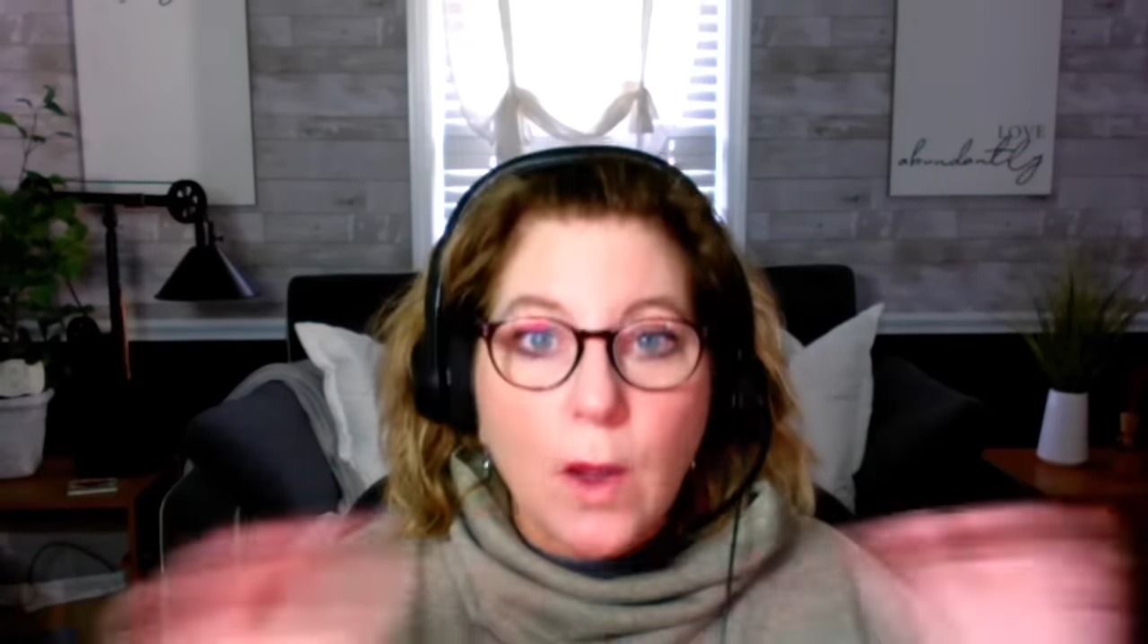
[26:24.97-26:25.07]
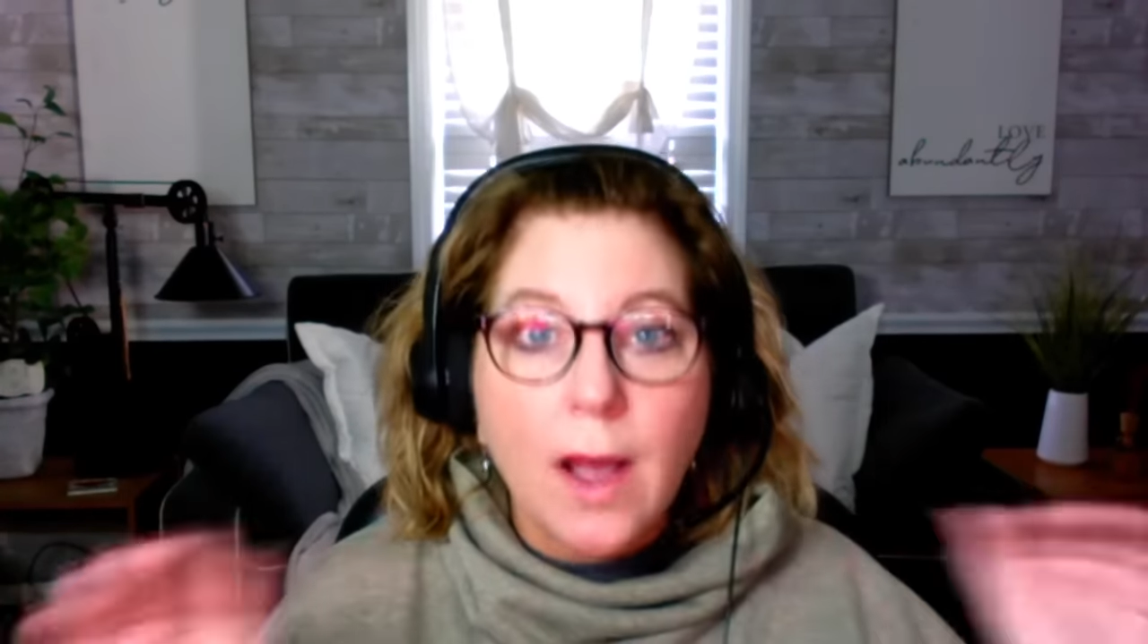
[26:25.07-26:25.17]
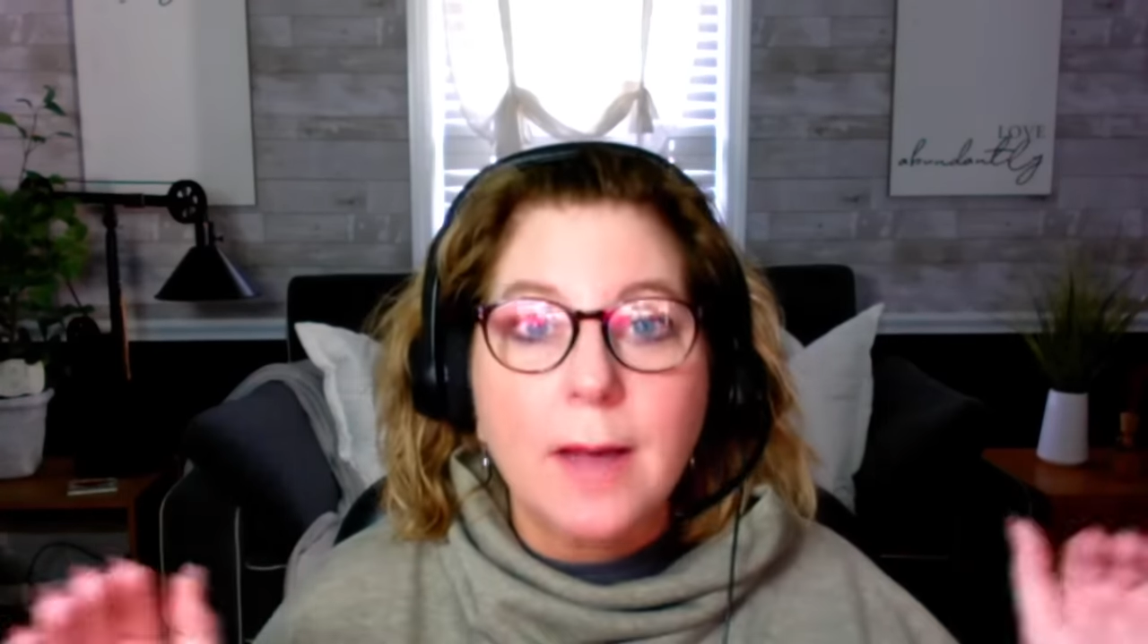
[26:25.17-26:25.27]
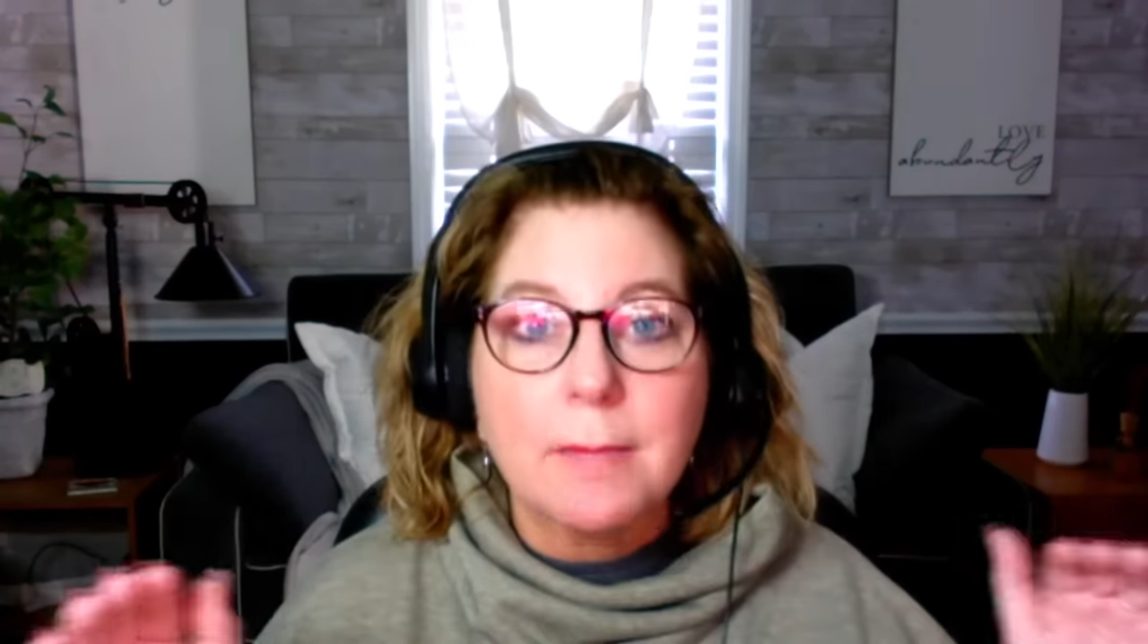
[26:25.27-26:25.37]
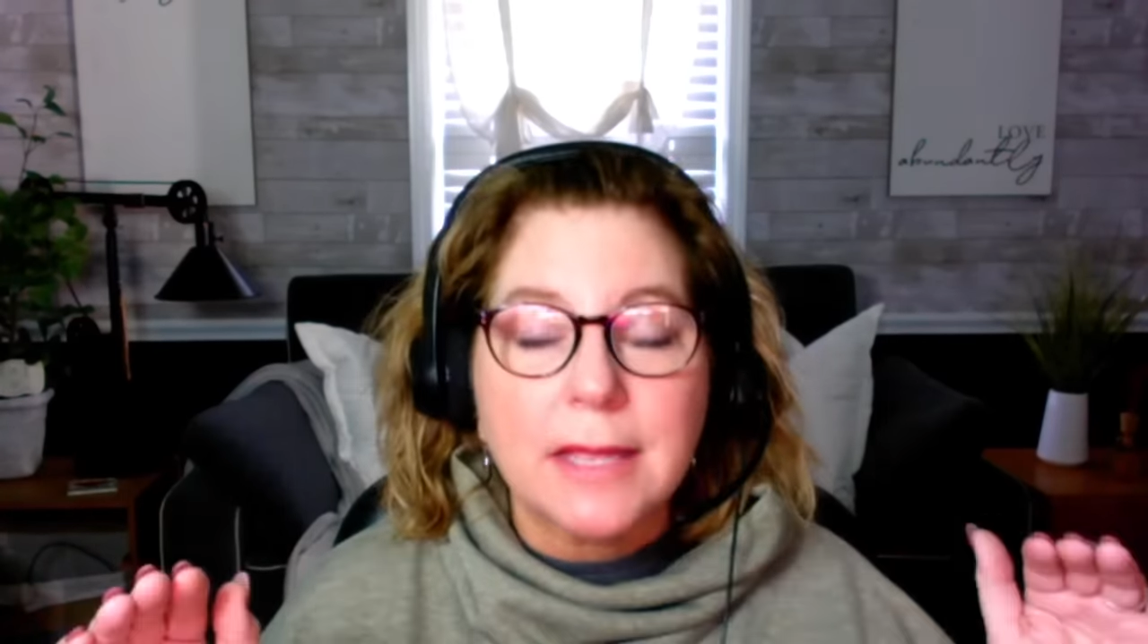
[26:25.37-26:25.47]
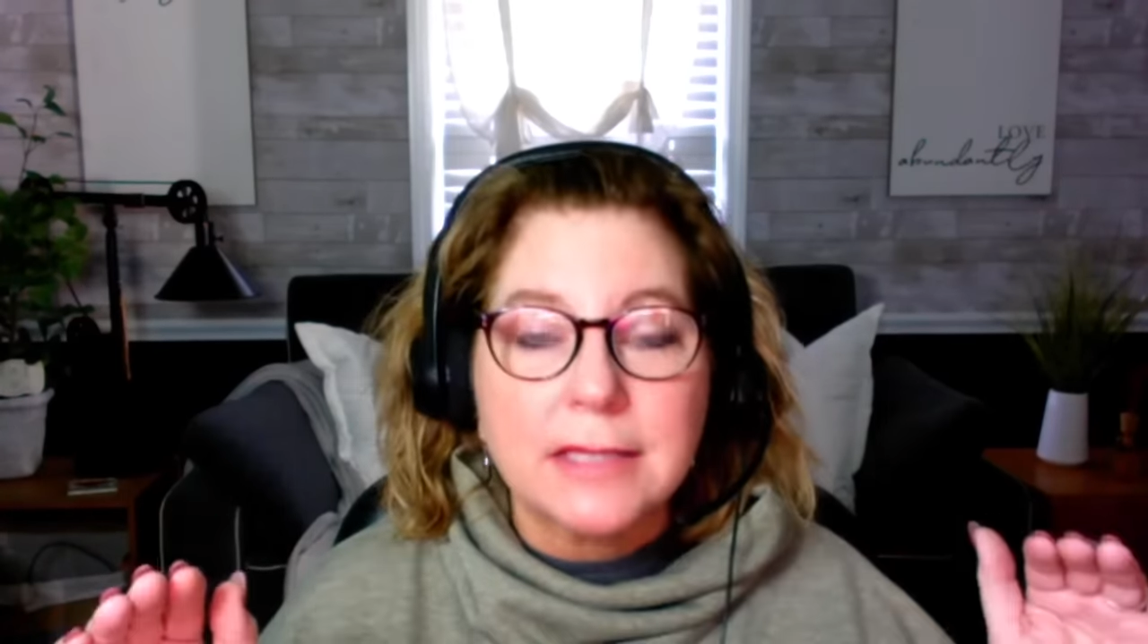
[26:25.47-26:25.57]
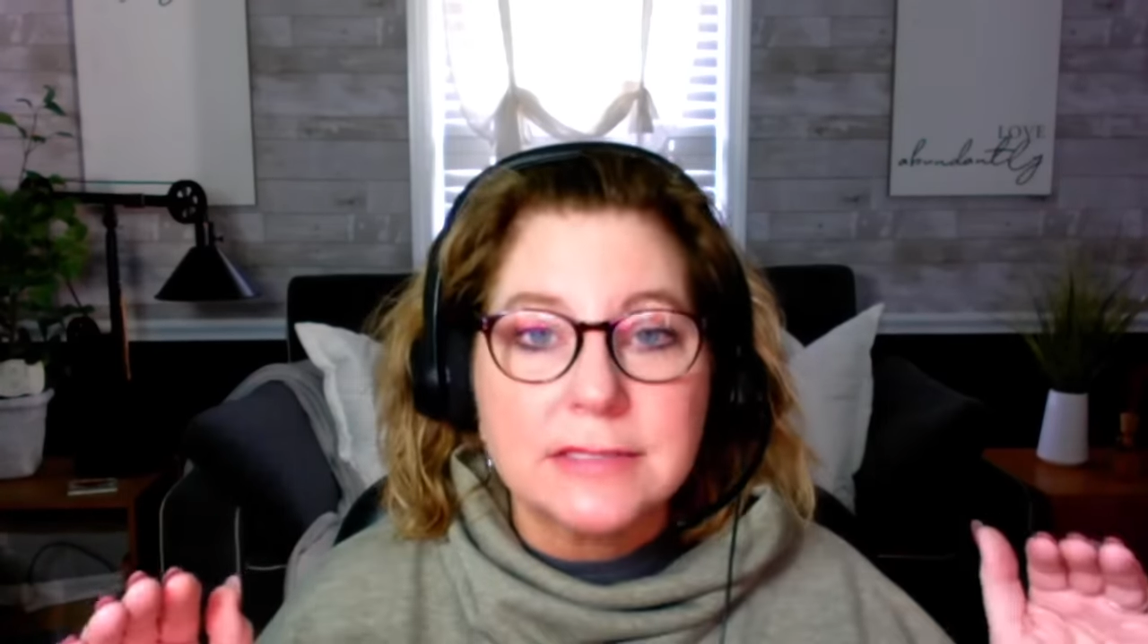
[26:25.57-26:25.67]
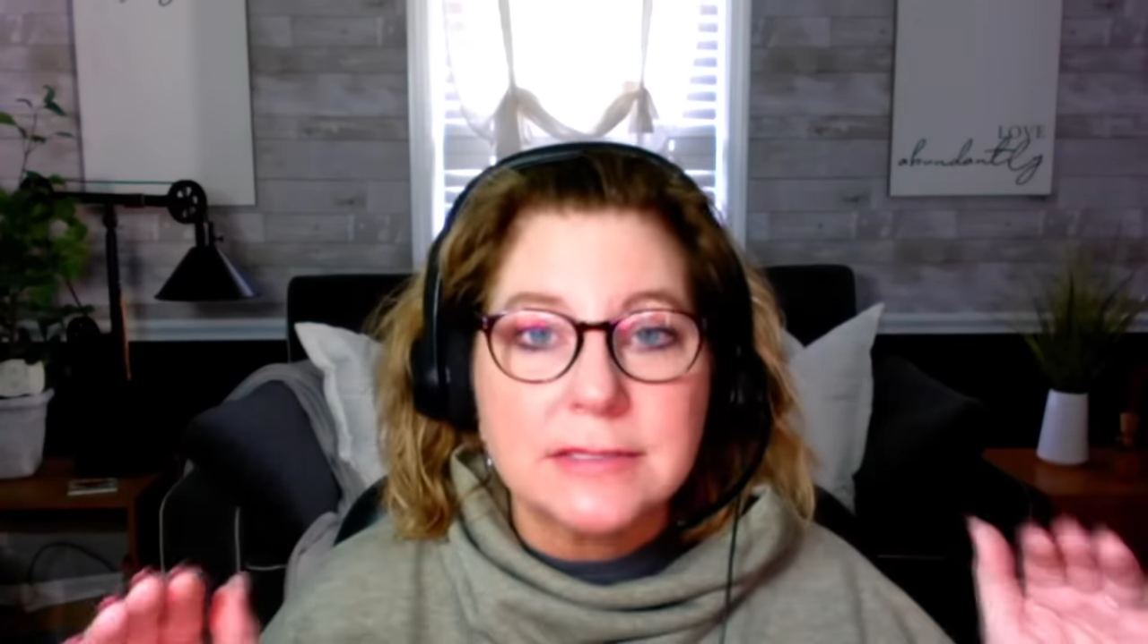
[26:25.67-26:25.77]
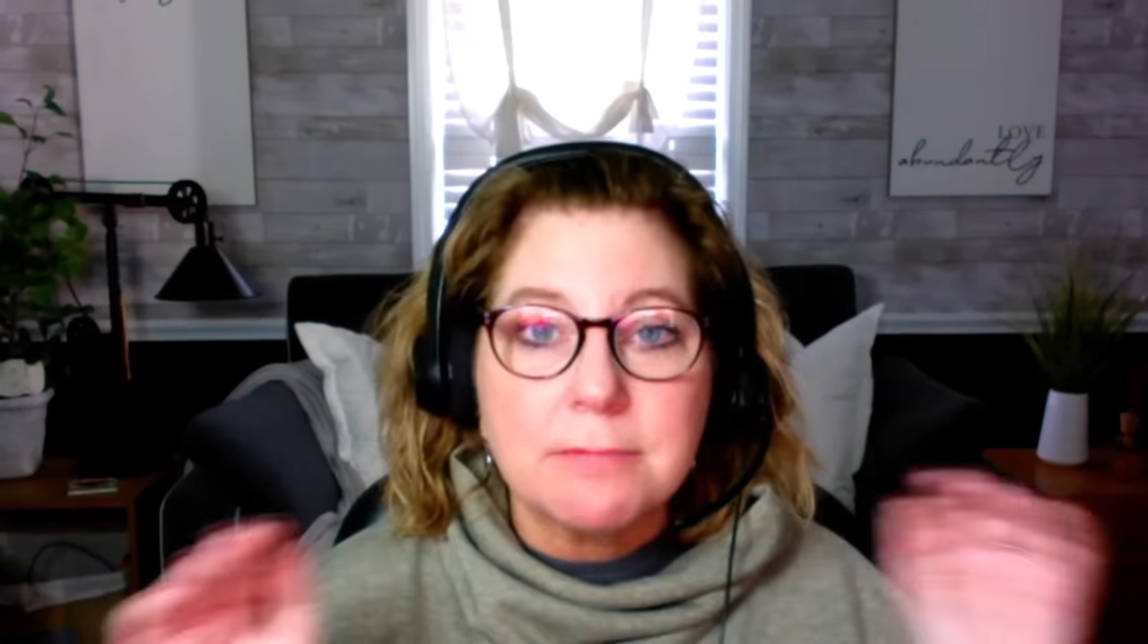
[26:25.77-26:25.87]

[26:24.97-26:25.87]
comment